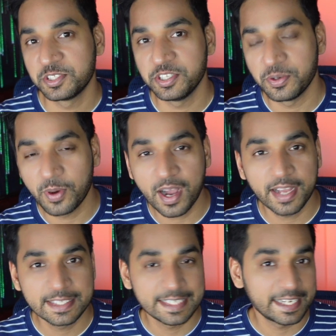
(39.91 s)

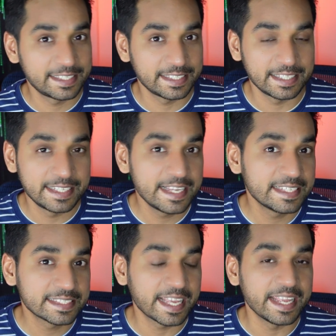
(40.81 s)
GUI, selected the
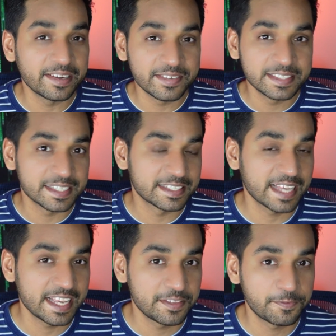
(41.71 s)
disk, increased the
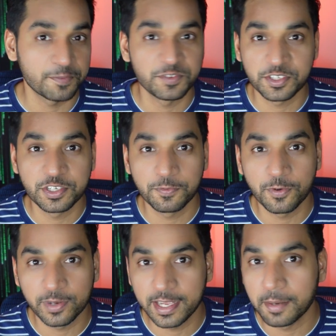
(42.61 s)
size from
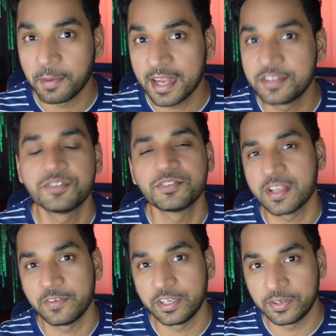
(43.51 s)
64 gigabytes to
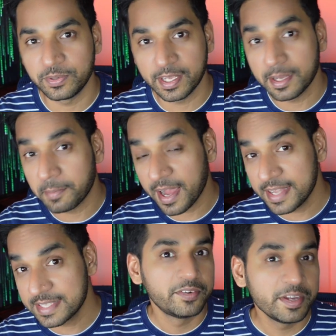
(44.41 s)
72
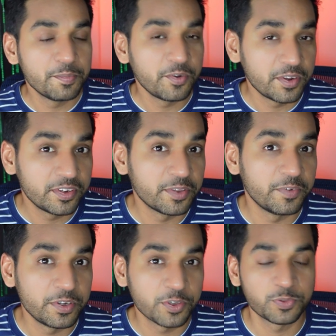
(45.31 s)
gigabytes, rebooted the
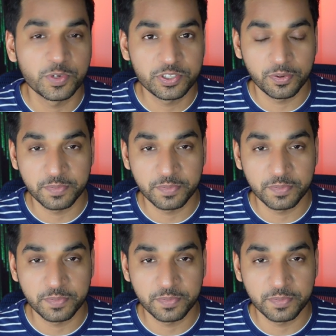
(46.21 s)
Windows virtual